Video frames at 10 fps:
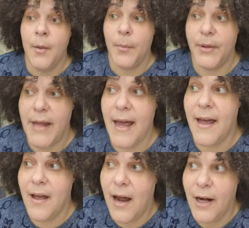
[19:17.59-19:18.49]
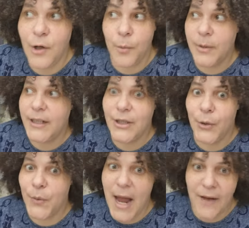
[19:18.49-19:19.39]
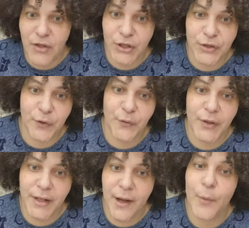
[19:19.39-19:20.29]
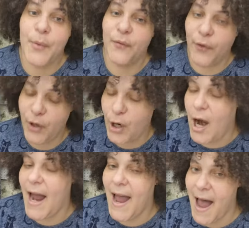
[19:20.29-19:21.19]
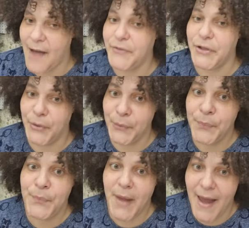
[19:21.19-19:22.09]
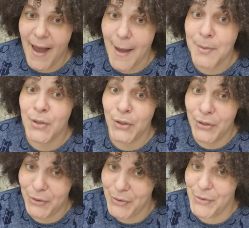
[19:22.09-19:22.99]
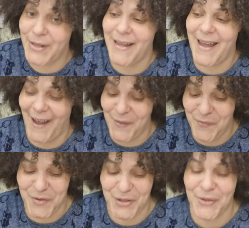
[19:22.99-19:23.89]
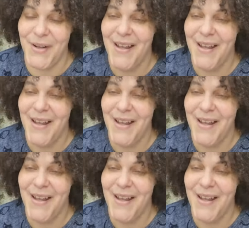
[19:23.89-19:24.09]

But that I normally don't have to look for a video, but for her, I have to. I absolutely have to.